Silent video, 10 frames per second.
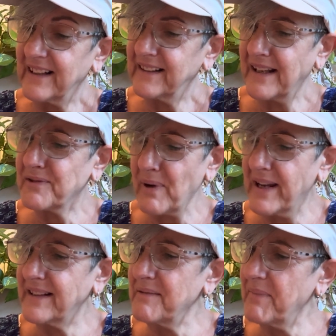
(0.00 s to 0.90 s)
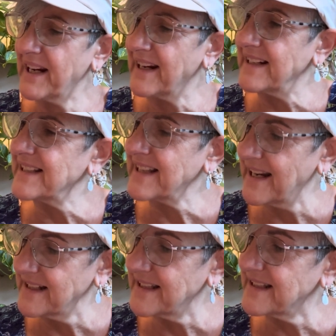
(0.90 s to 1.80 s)
That's why it didn't make any
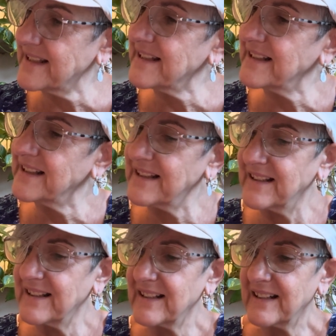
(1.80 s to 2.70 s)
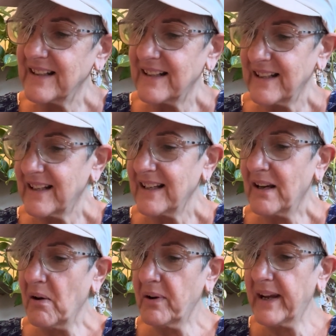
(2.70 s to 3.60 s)
sense.
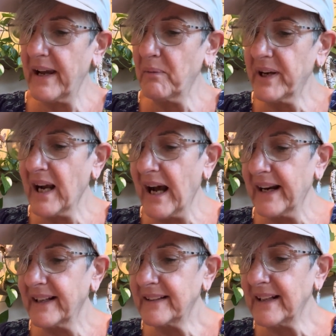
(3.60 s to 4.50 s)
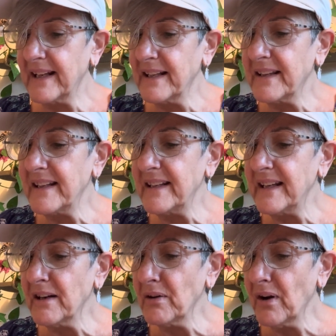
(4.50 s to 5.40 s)
Okay, we got it. In the
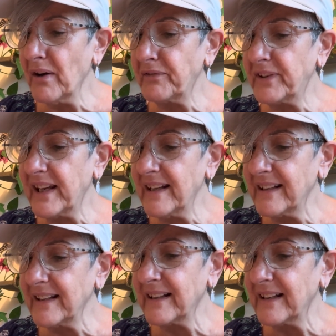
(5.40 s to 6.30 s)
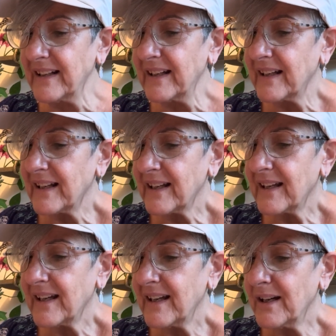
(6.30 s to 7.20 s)
year of King
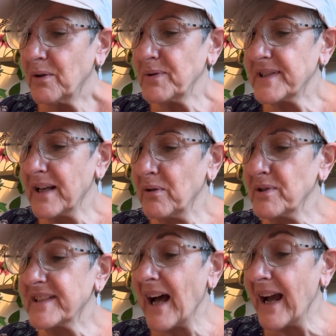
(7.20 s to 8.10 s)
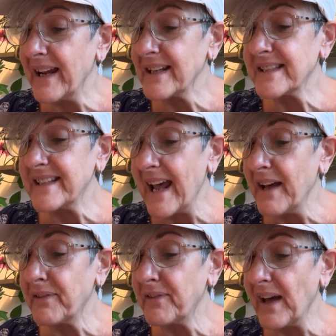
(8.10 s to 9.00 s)
Uzziah's
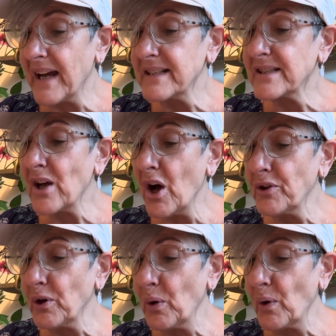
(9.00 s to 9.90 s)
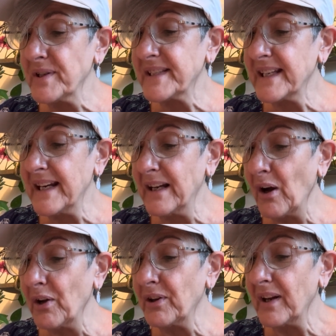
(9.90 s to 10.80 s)
death, I saw the Lord sitting
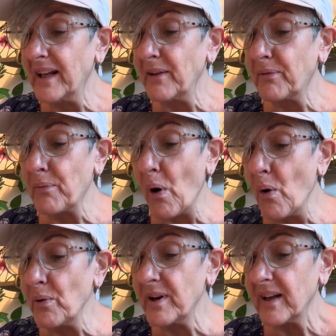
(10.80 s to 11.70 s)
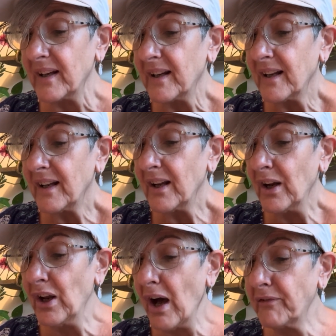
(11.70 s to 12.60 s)
on a throne,
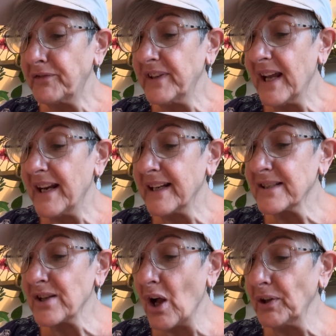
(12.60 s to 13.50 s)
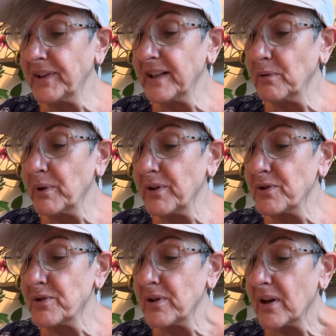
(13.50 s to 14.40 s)
lofty and exalted, with